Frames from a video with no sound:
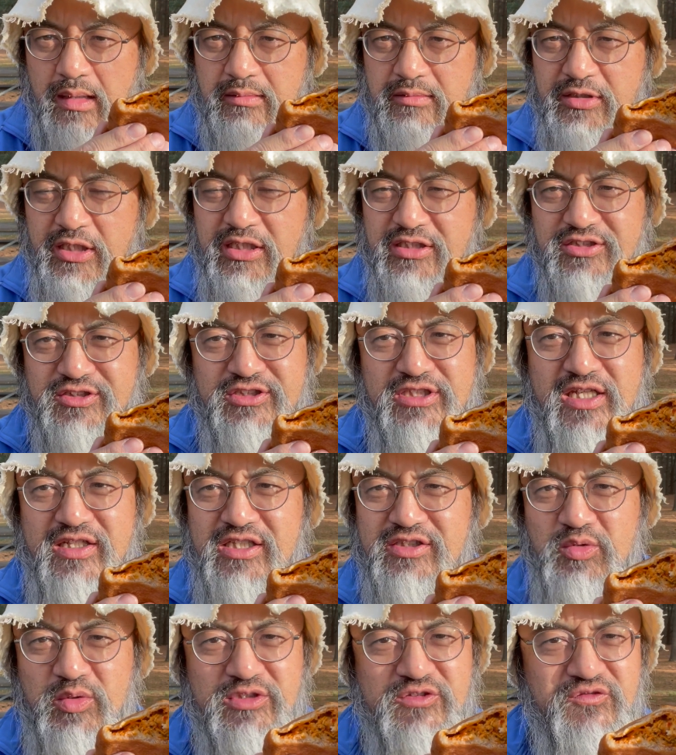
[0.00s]
can see
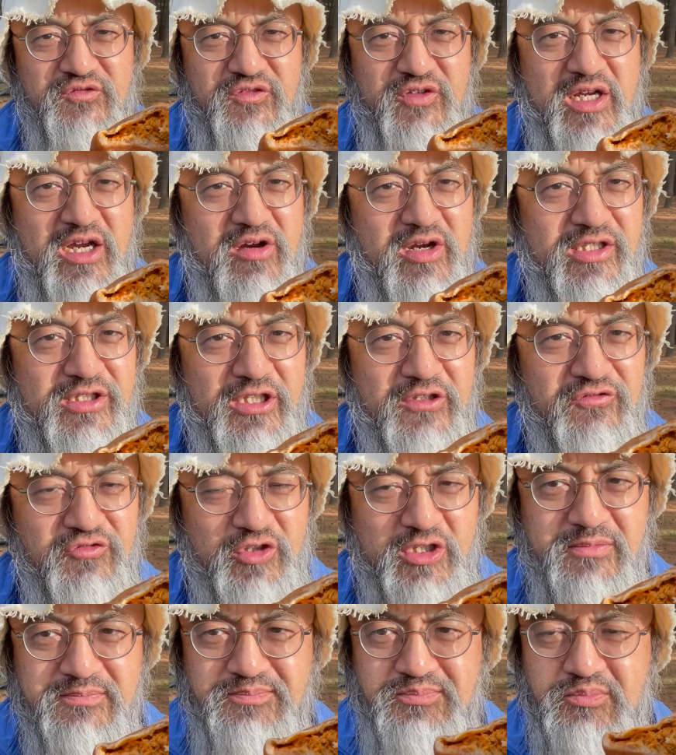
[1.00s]
this one's very
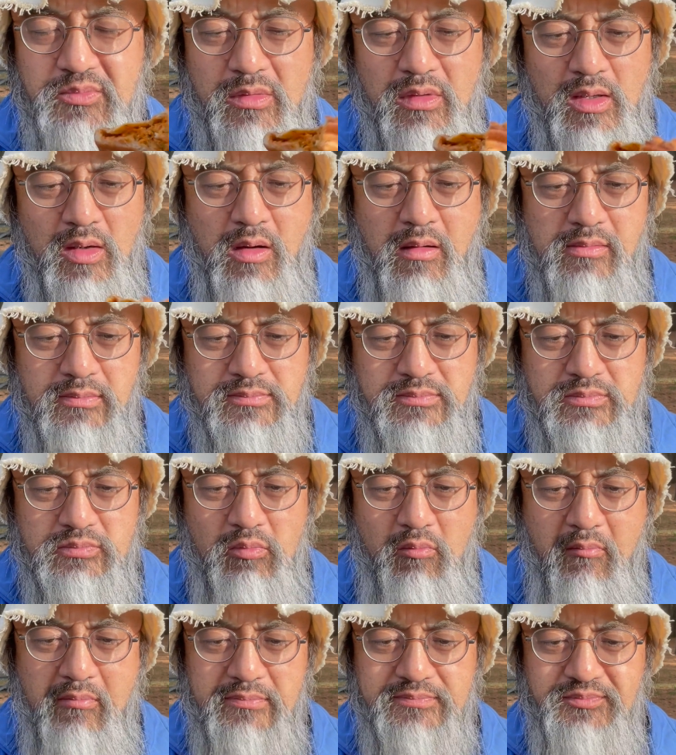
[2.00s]
different.
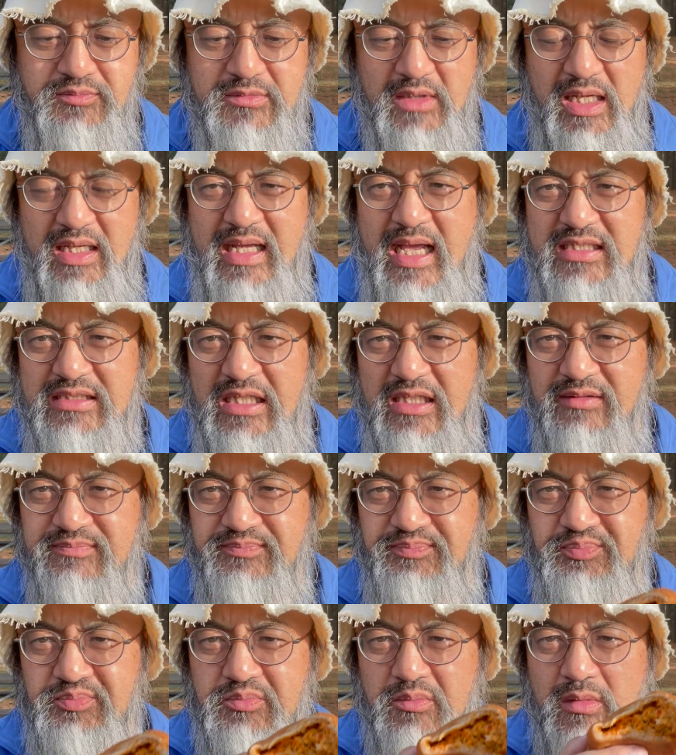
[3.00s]
It has a
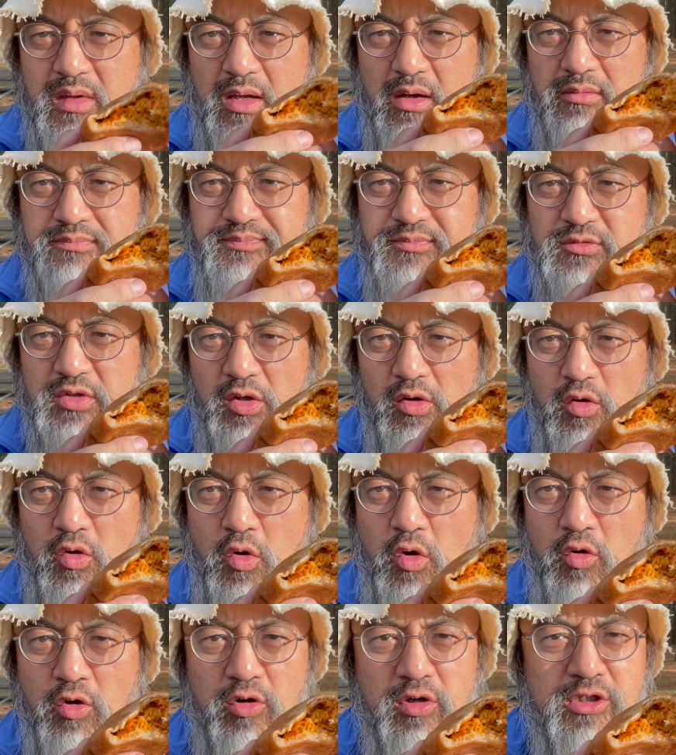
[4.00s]

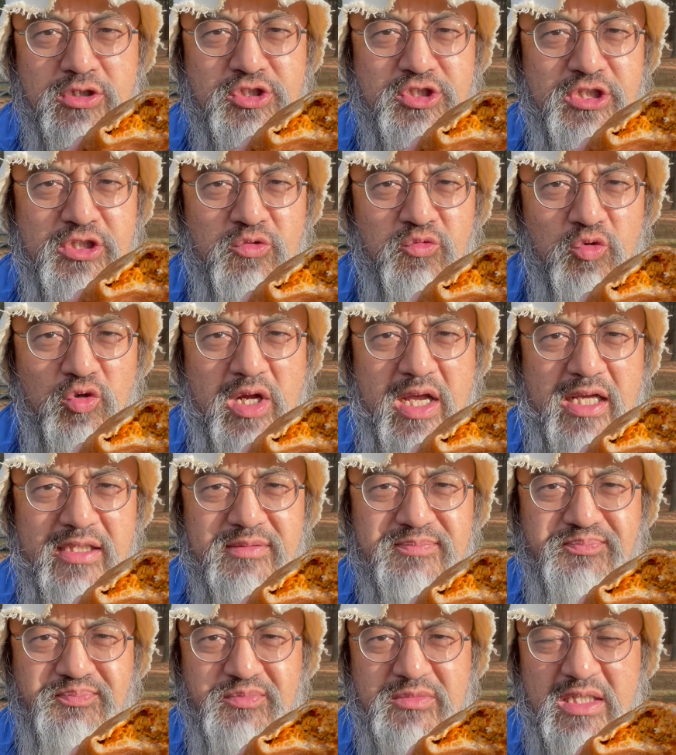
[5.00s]
orangey
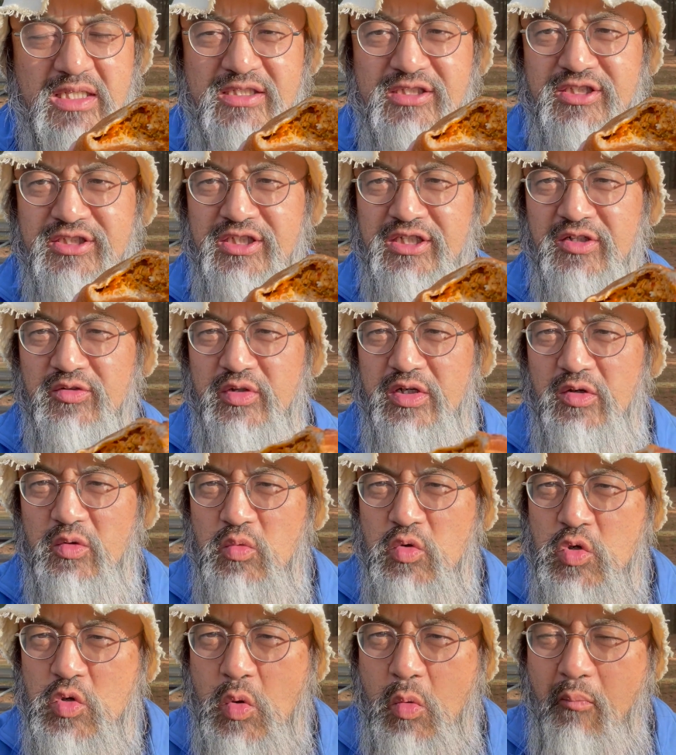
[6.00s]
red interior.
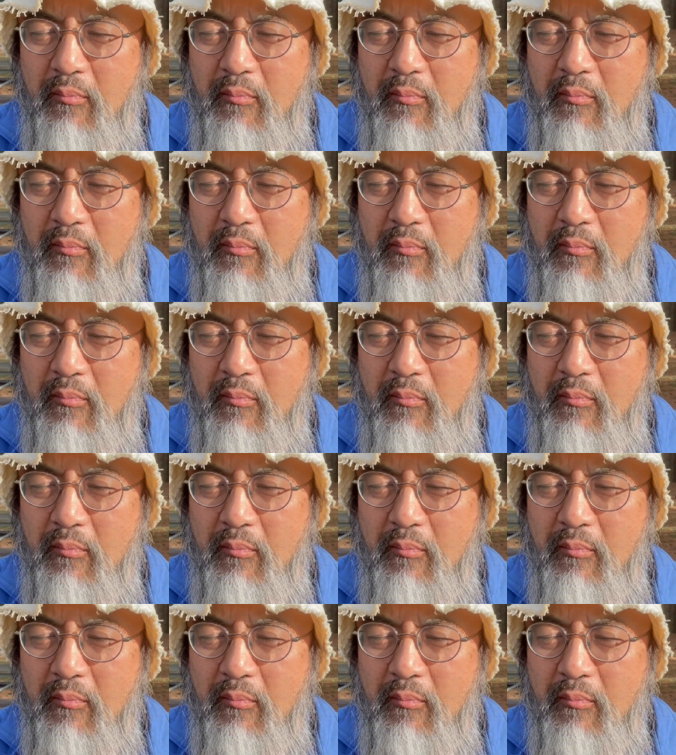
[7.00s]
Ooh,